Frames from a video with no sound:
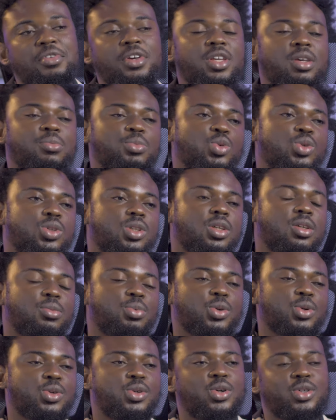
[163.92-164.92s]
reggae
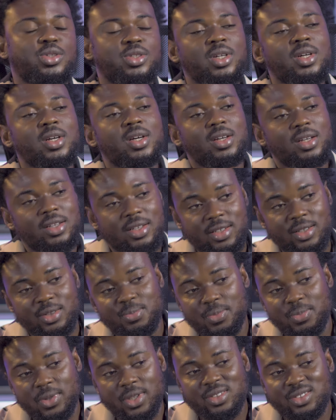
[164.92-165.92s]
music because
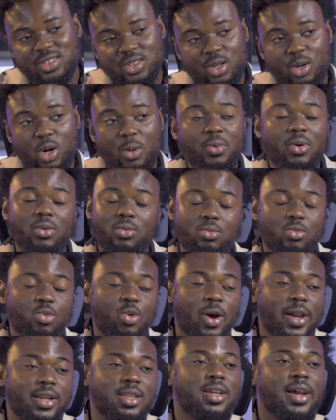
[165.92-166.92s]
uh, uh, a couple
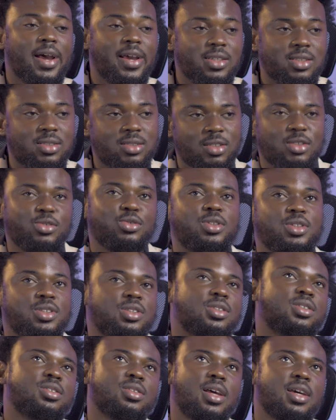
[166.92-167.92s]
of white guys, although
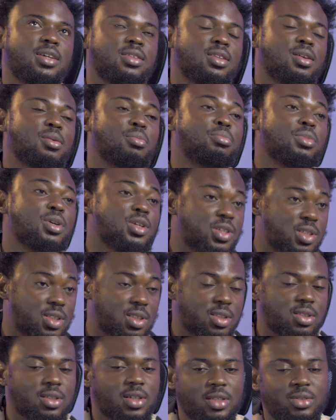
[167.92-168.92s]
they're still like they're
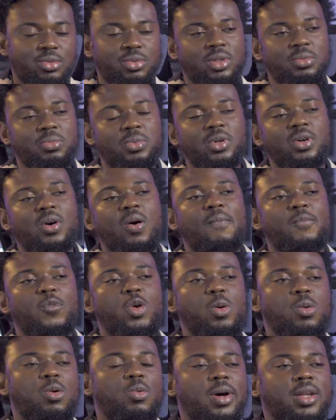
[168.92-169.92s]
mixed anyway, but a
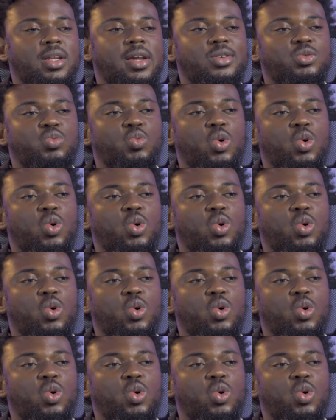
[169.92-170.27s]
couple of white